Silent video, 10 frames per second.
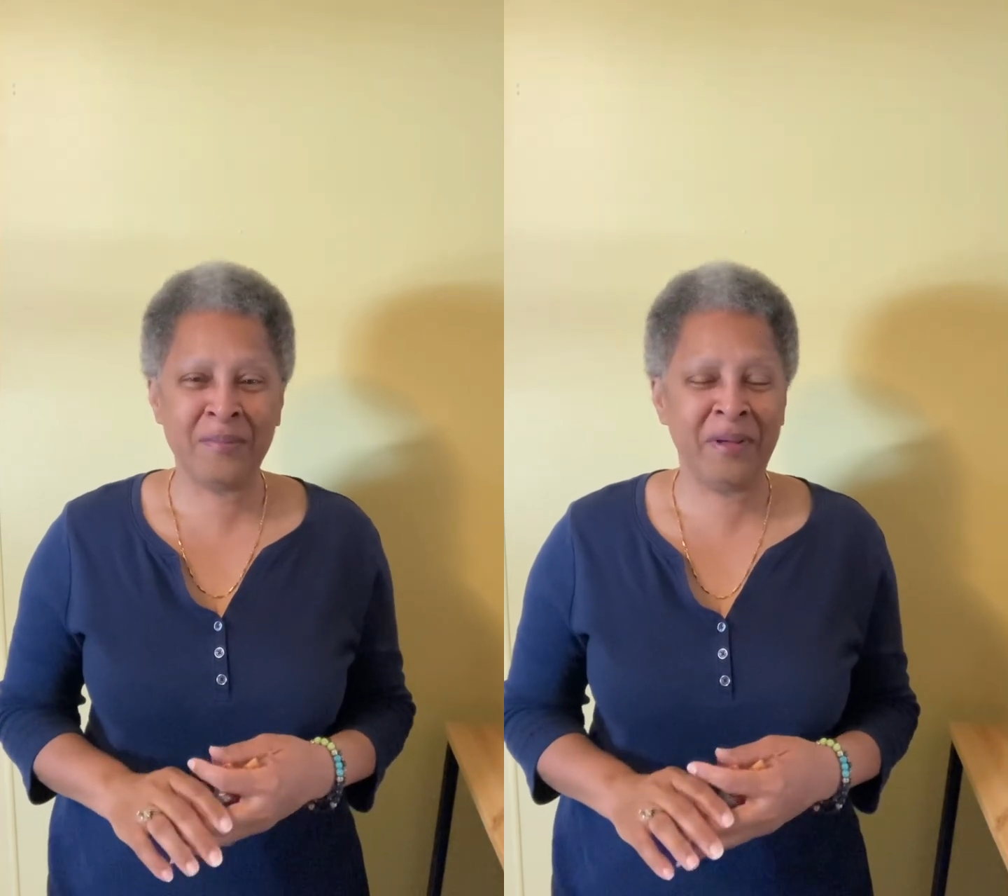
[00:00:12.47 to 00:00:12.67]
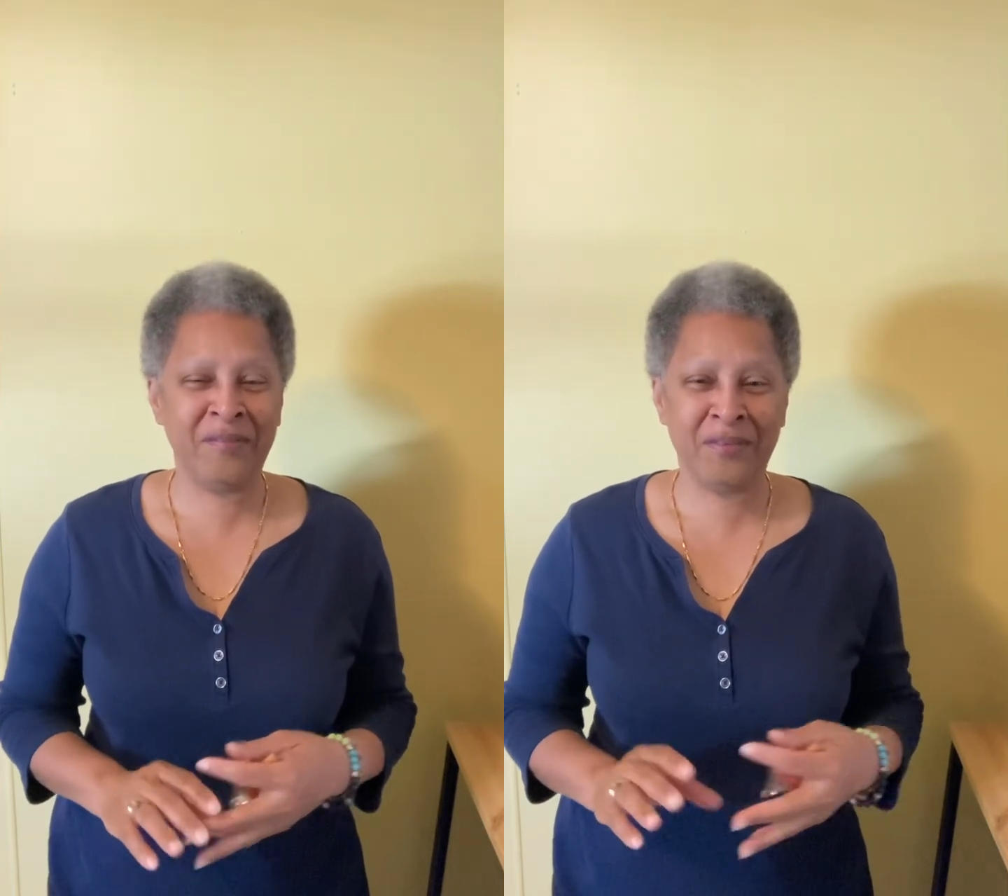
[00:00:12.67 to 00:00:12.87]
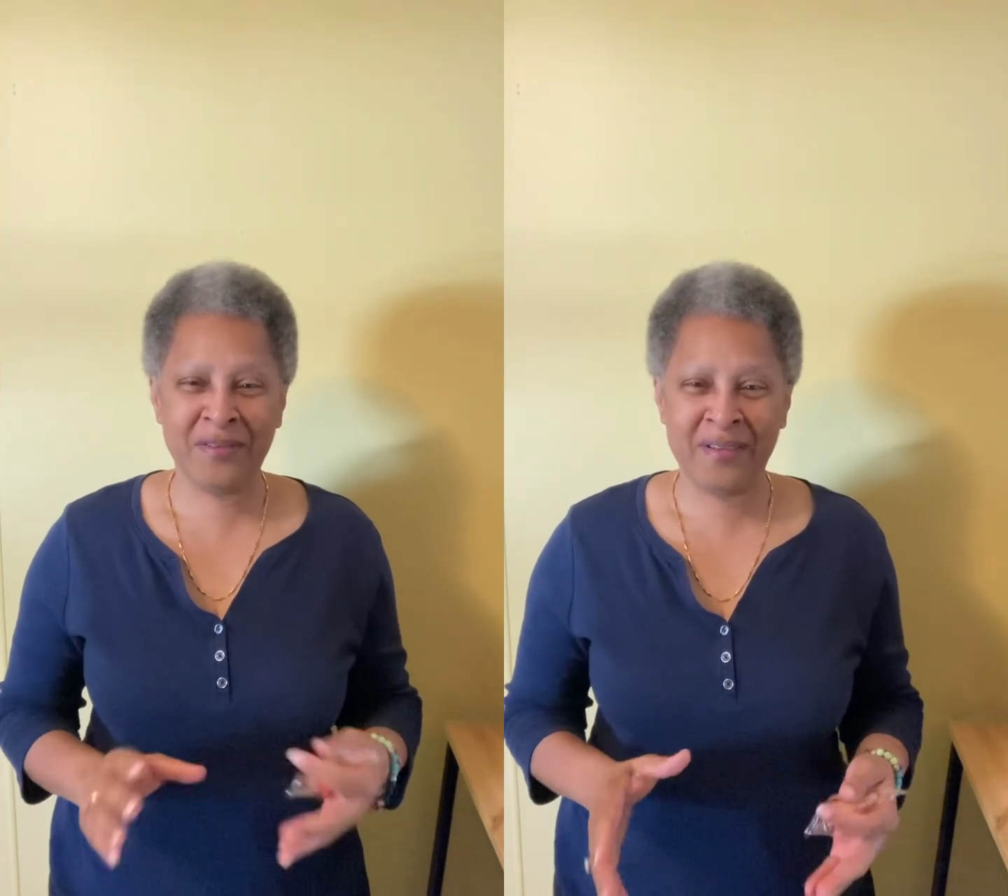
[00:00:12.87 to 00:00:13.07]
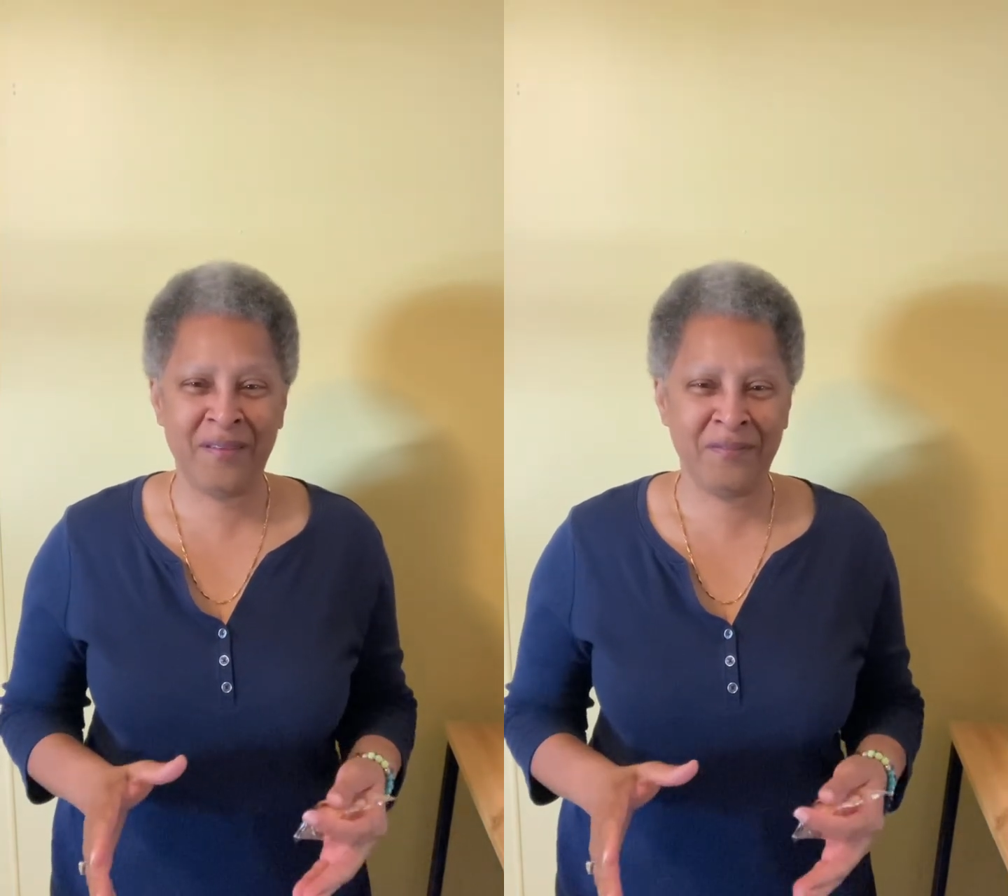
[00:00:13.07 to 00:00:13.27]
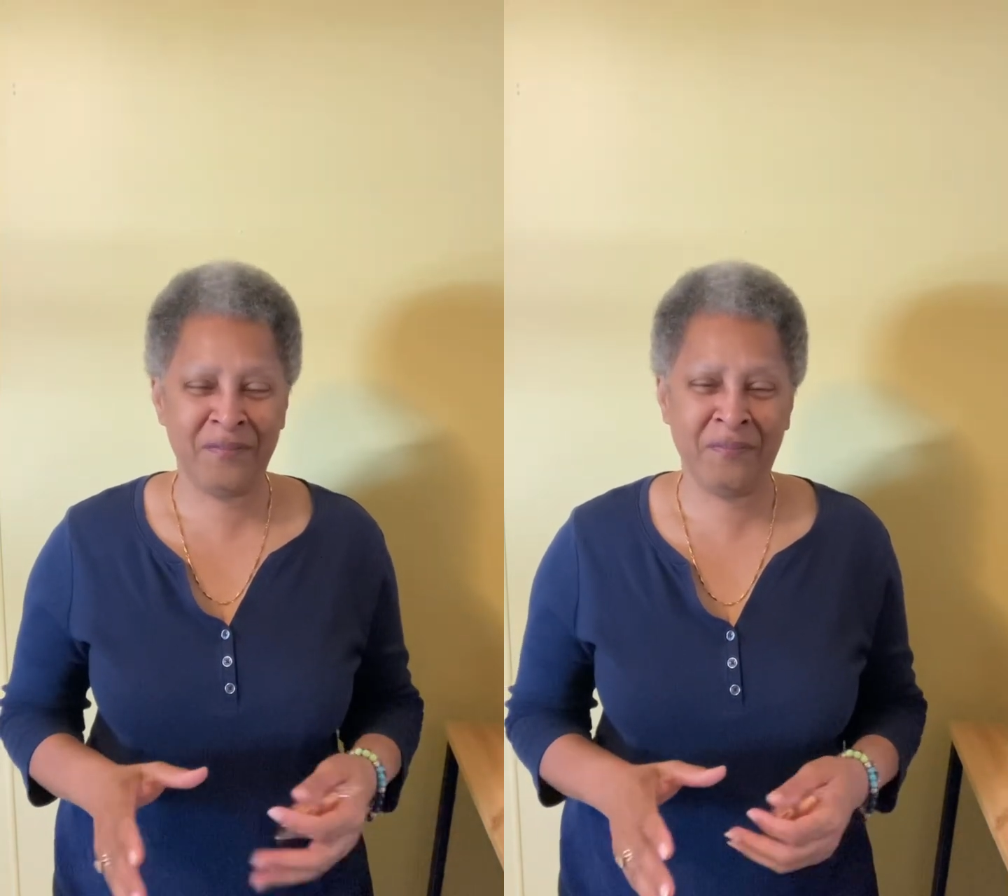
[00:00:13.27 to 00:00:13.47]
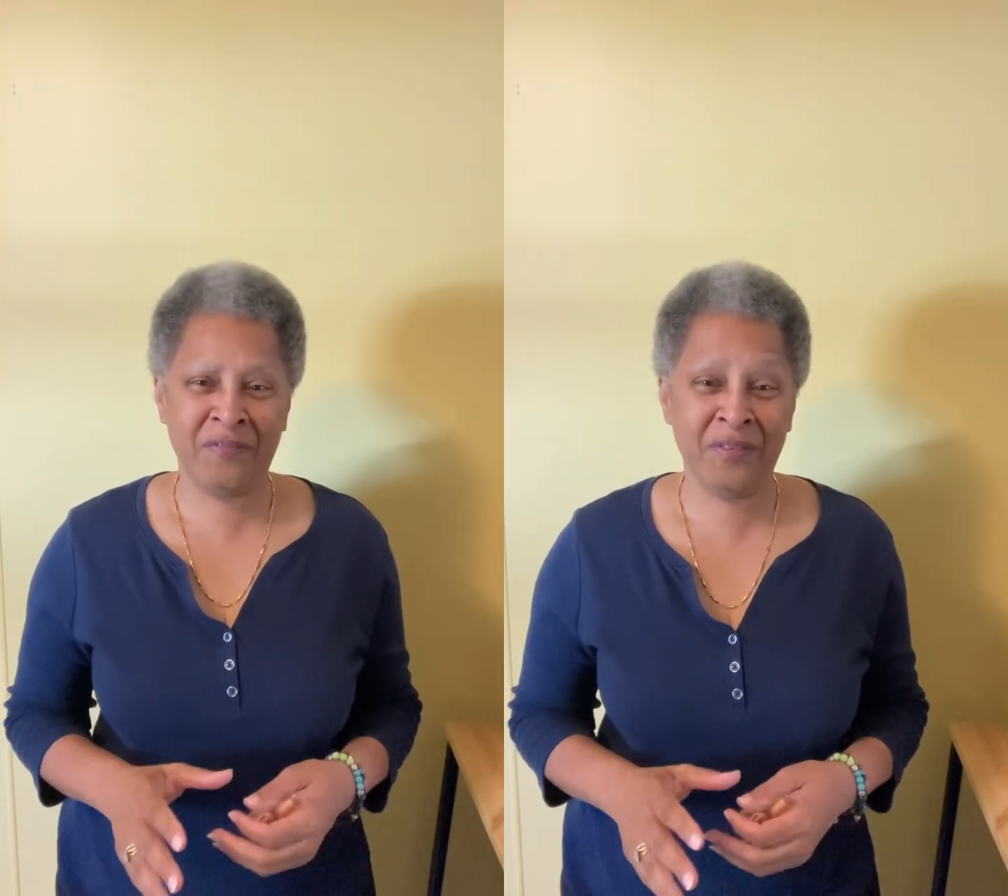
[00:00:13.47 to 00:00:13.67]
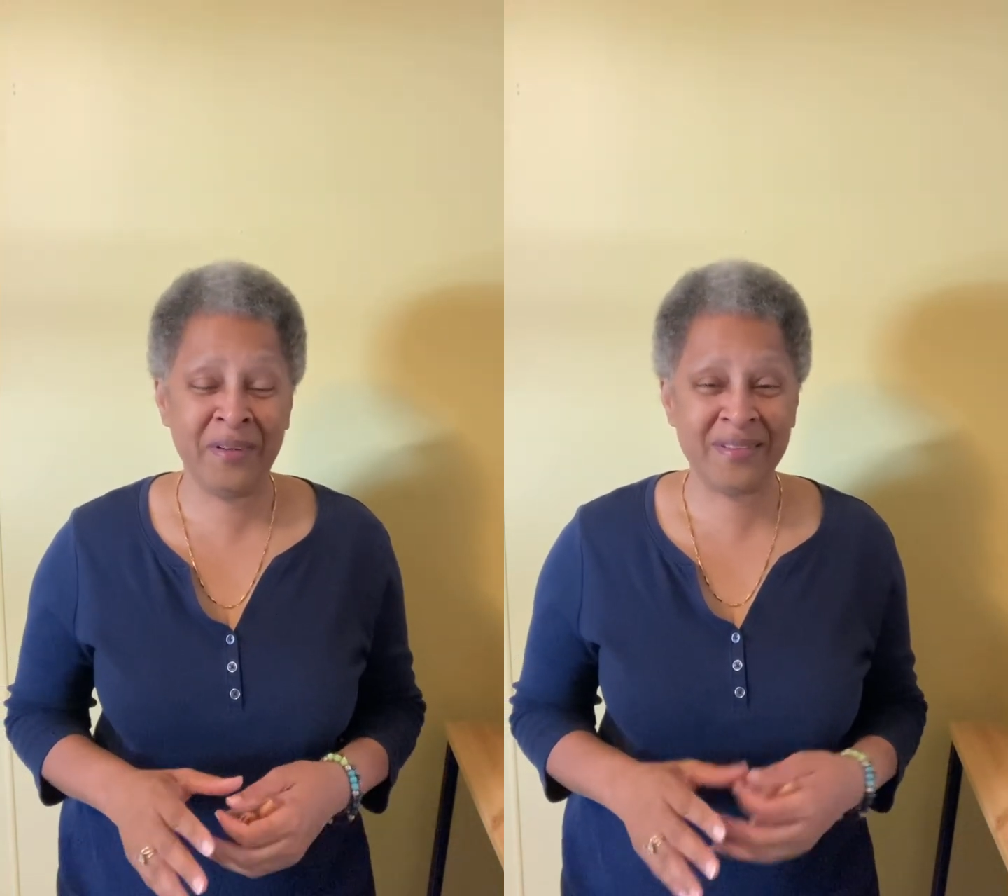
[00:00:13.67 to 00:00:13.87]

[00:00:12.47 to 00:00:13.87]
being full-time free,